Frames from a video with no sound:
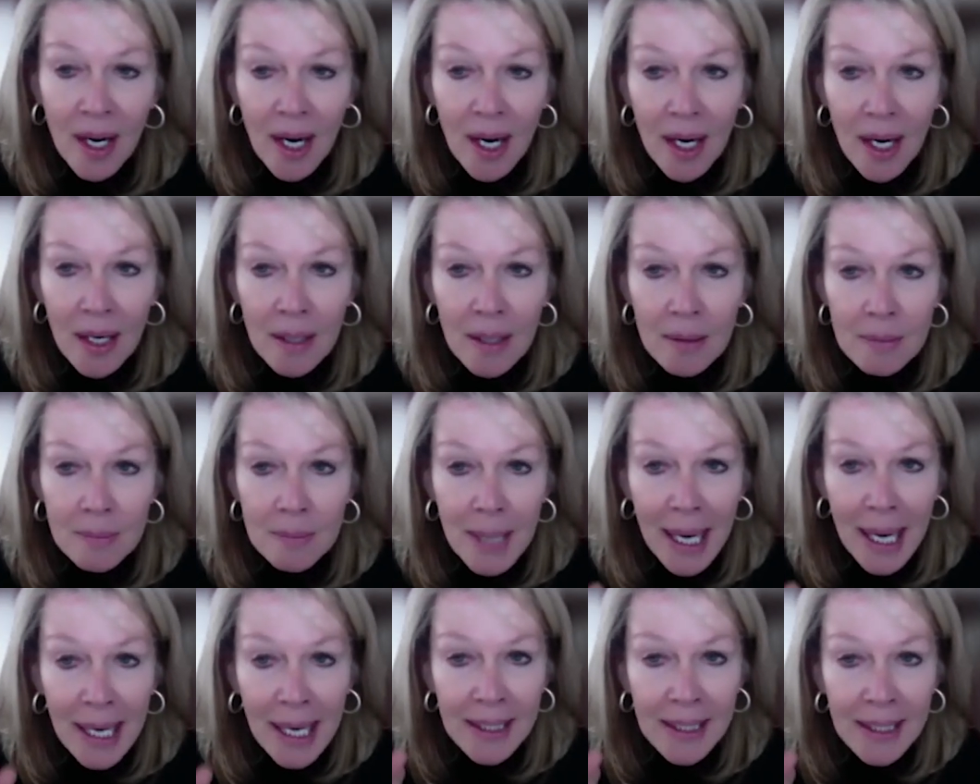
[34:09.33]
Um,
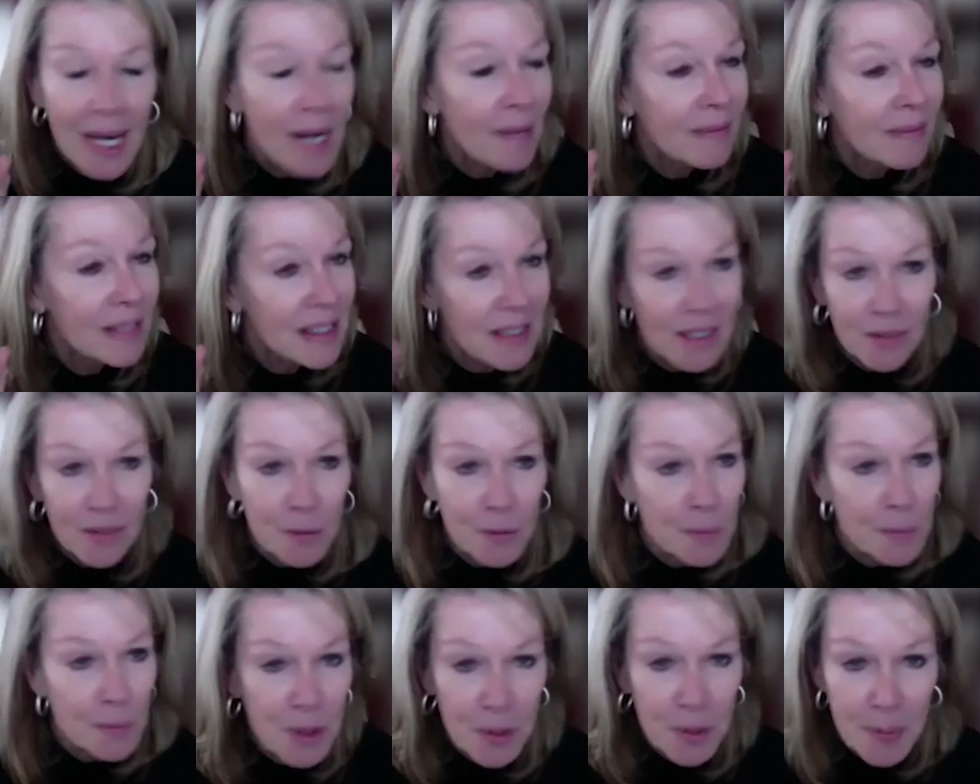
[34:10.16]
and having
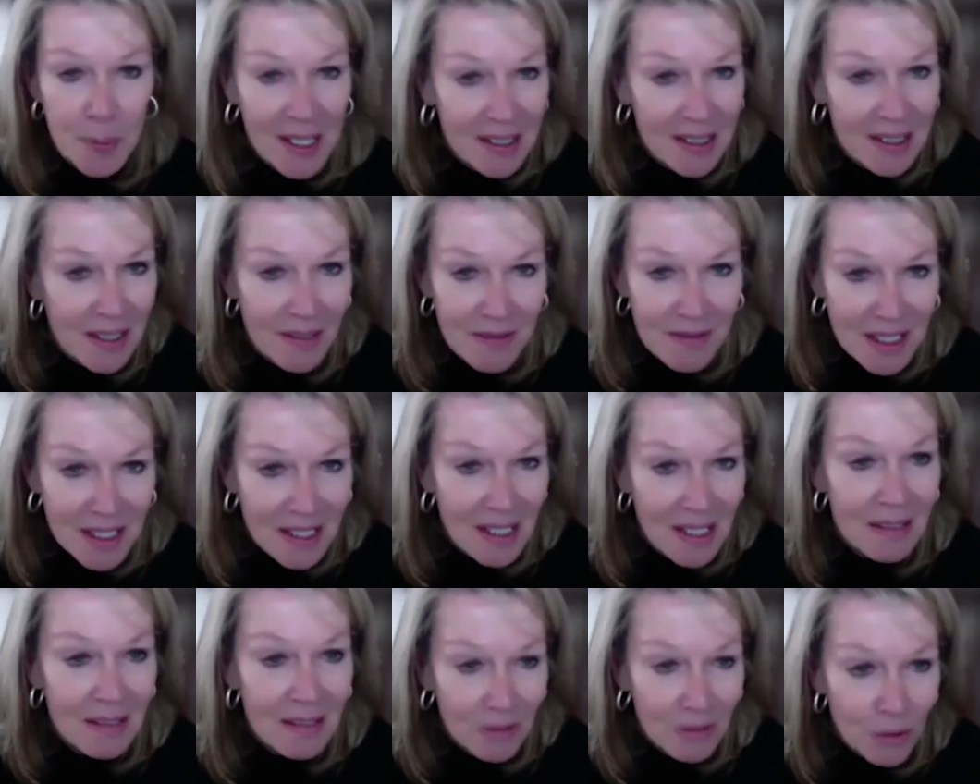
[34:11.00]
different perspectives
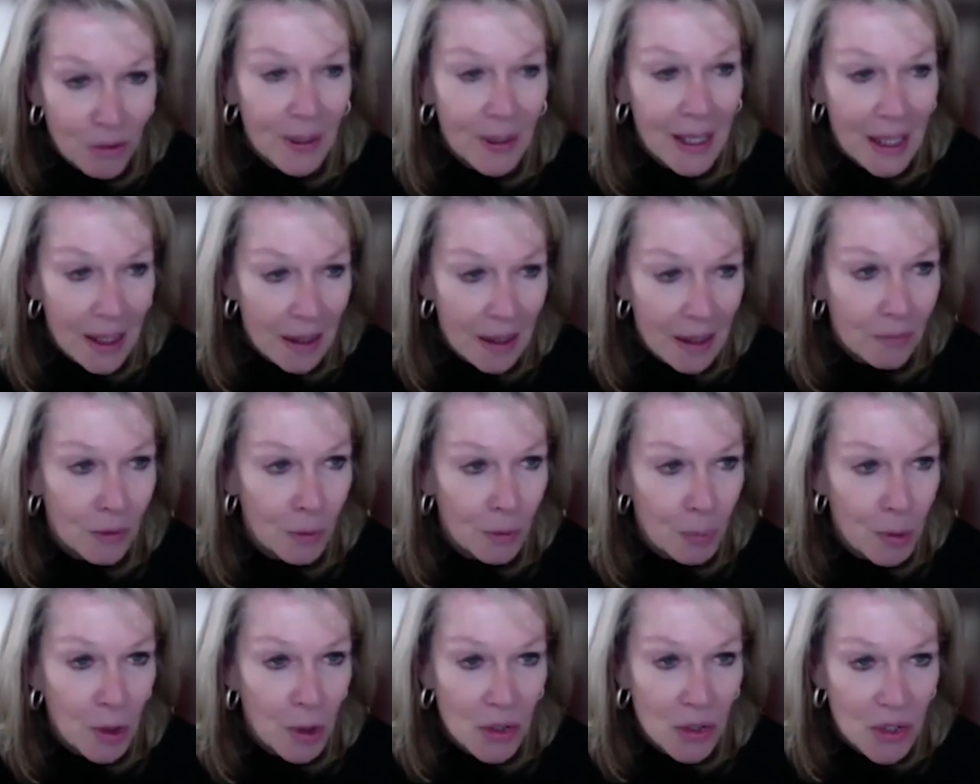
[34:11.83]
and creative
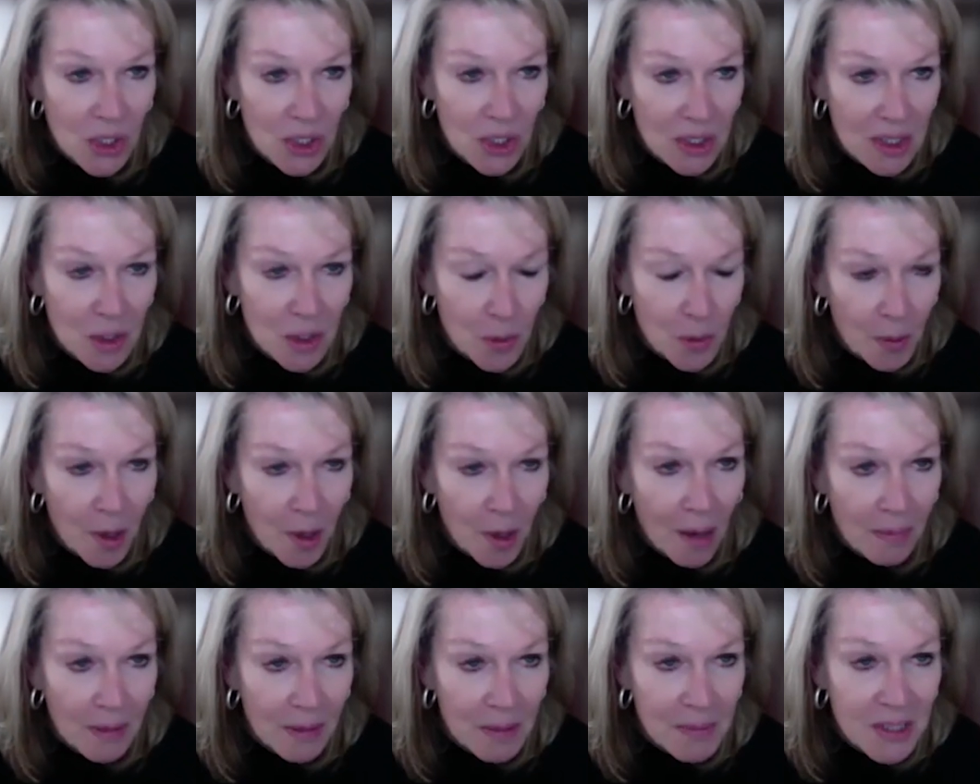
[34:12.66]
approaches to
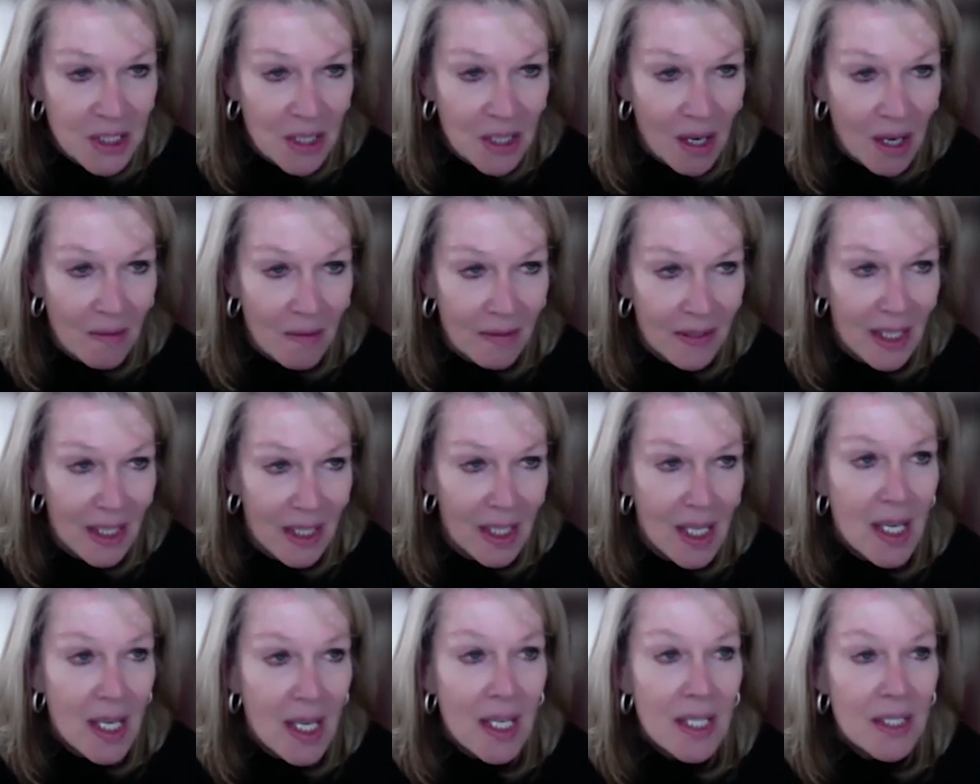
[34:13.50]
problem solving.
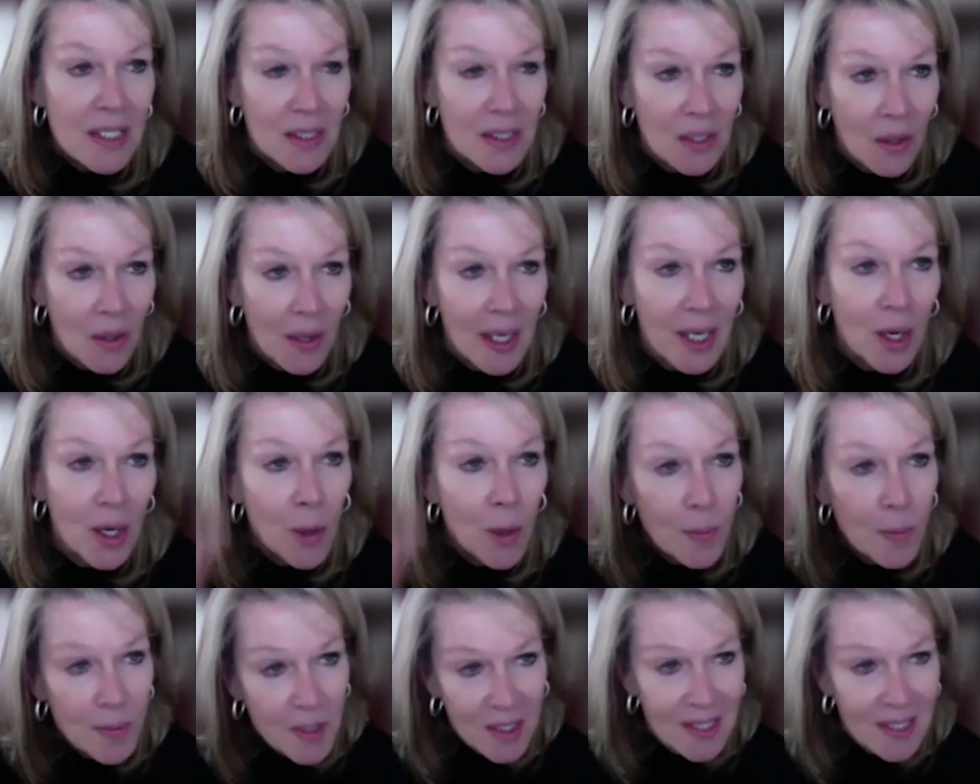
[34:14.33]
So I
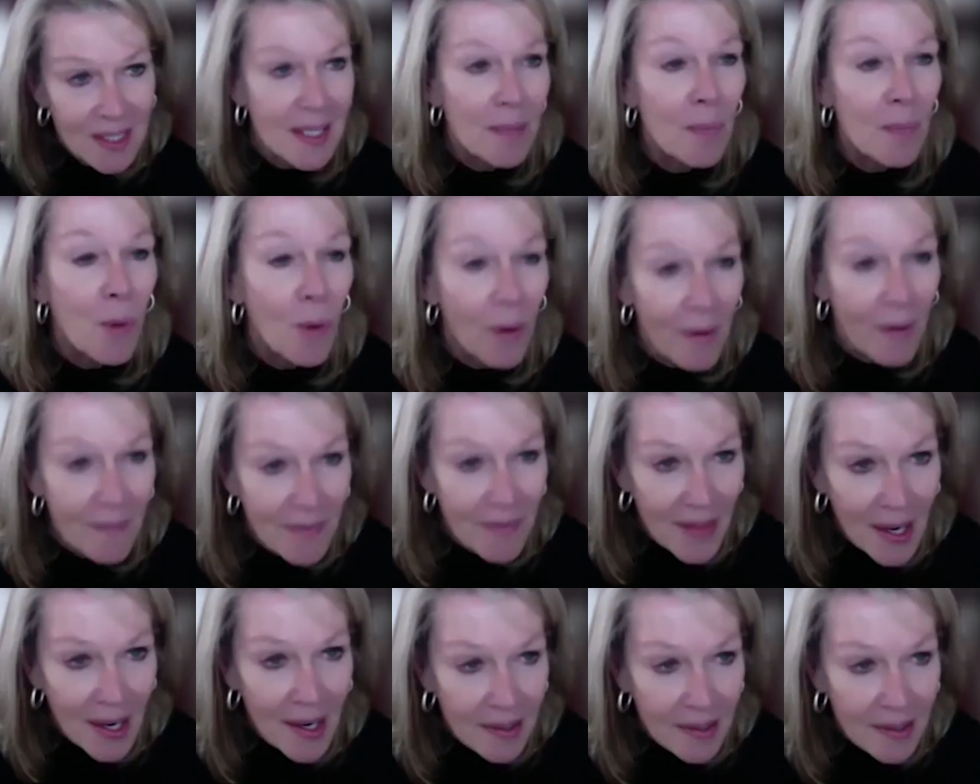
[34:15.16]
hope to see more of
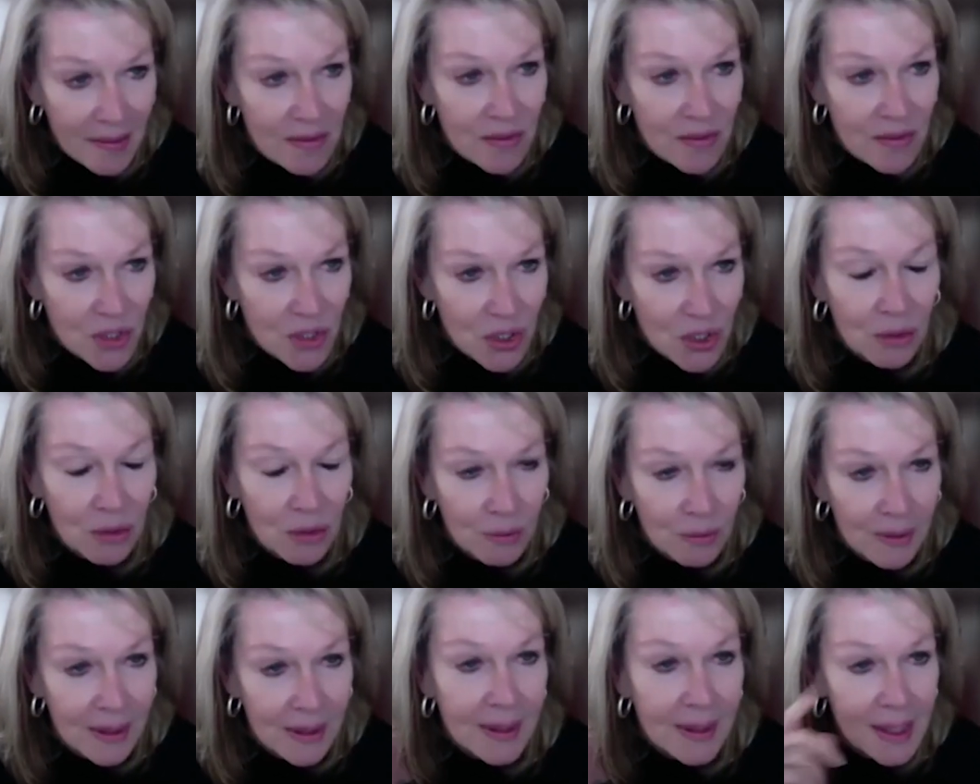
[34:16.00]
that
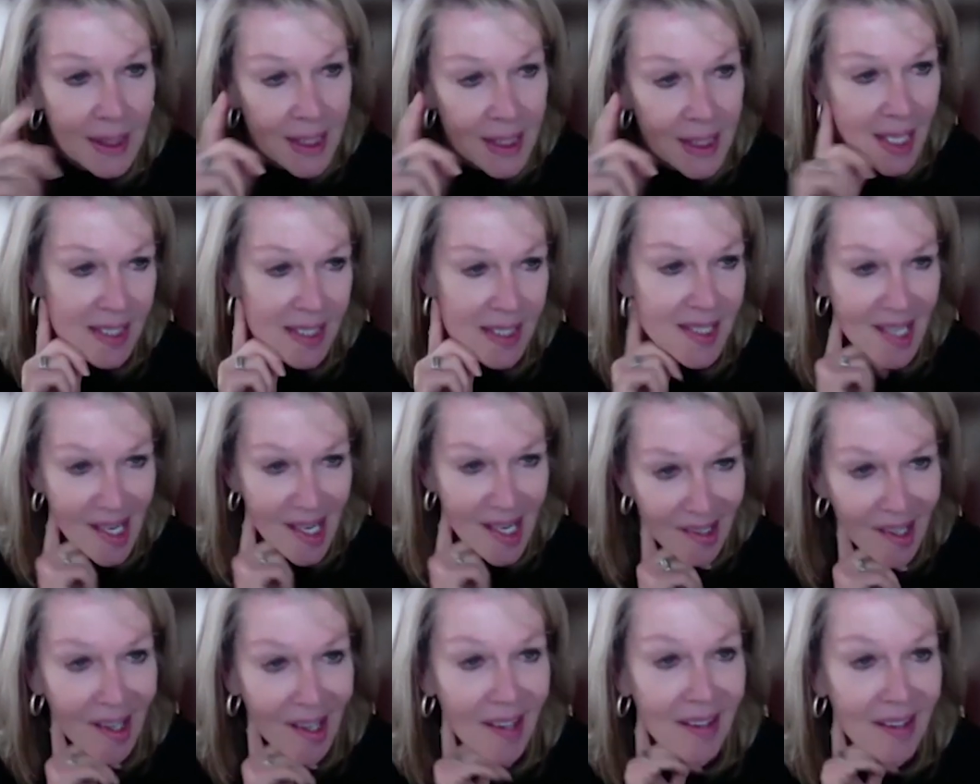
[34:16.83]
too in the next
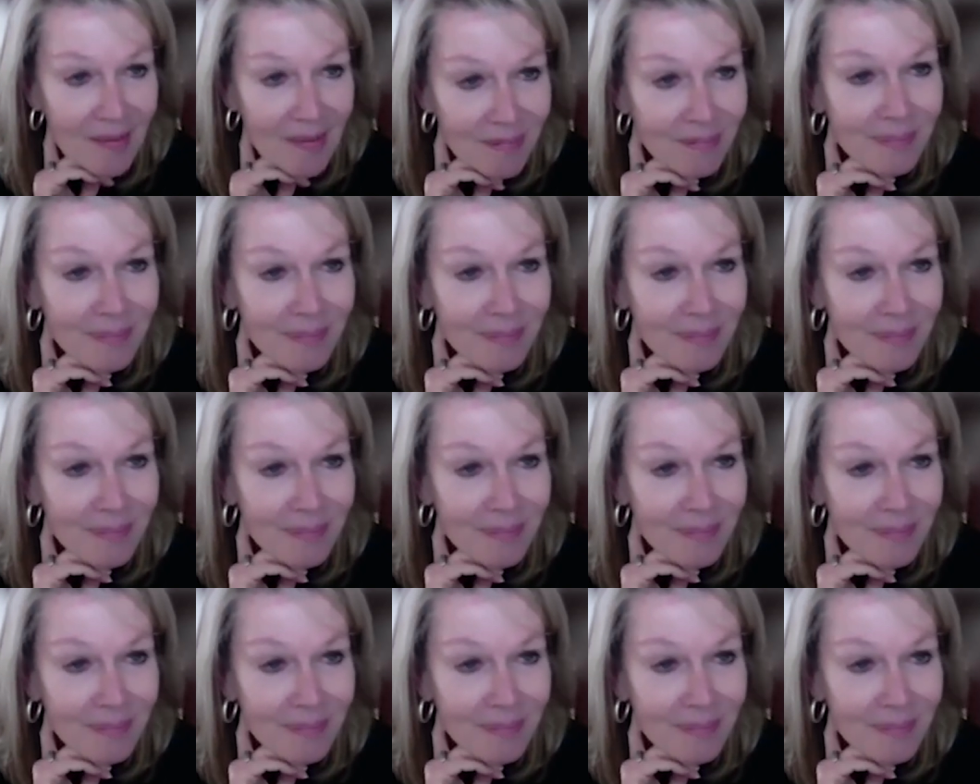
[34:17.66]
decade.